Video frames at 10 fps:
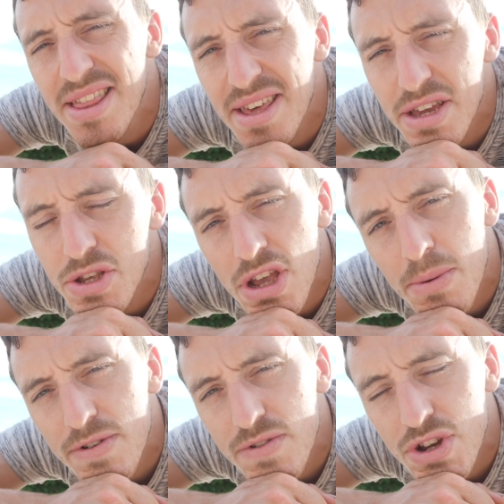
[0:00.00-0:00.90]
Thank you so
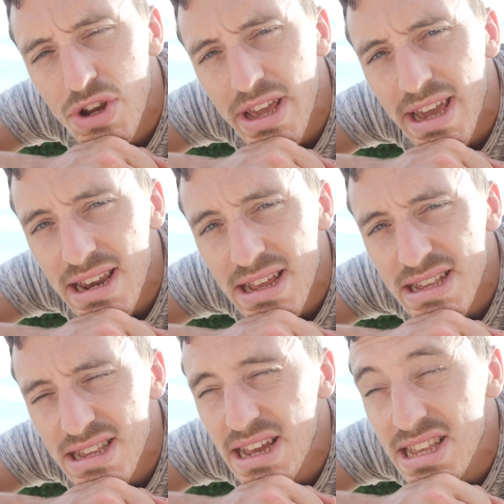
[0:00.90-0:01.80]
much for tuning in,
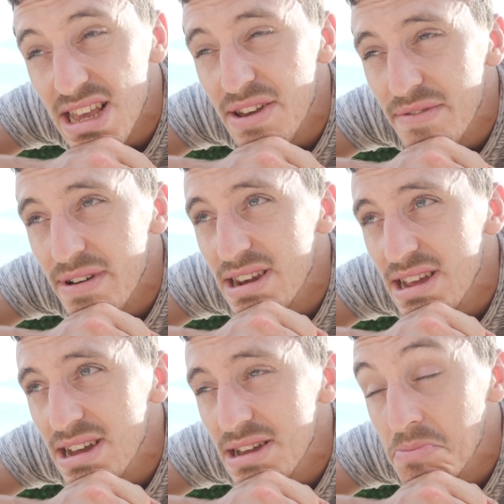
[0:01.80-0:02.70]
stay safe, and
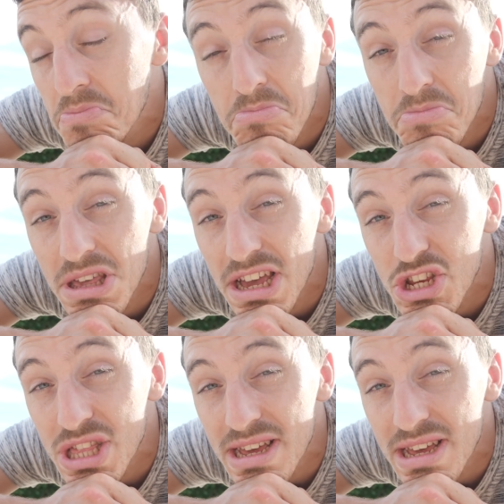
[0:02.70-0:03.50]
catch you